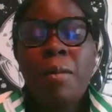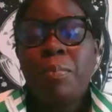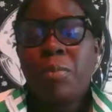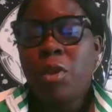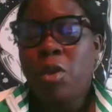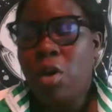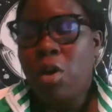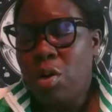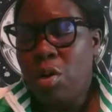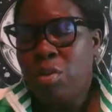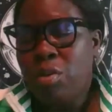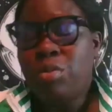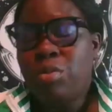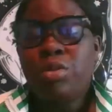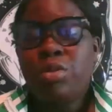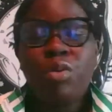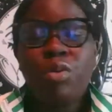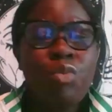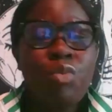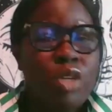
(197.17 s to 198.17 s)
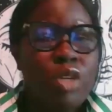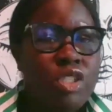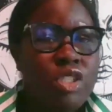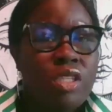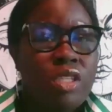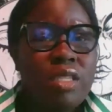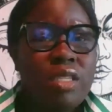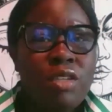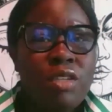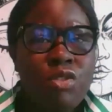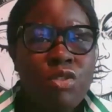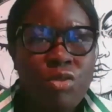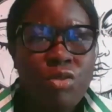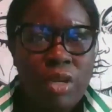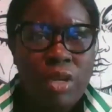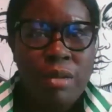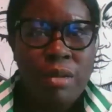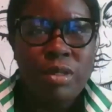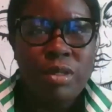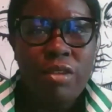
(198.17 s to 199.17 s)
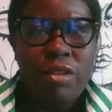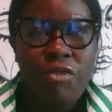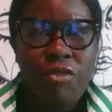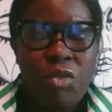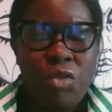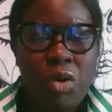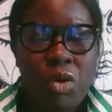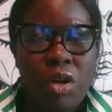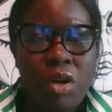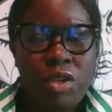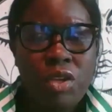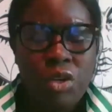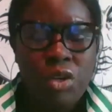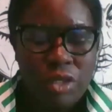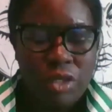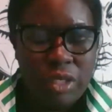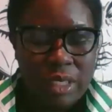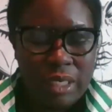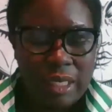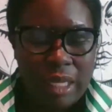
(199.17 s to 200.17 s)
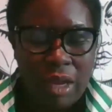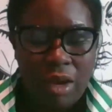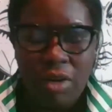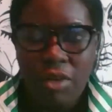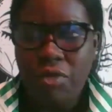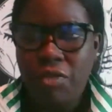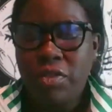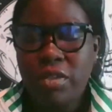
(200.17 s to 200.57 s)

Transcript: goals, wishes, and dreams for yourself?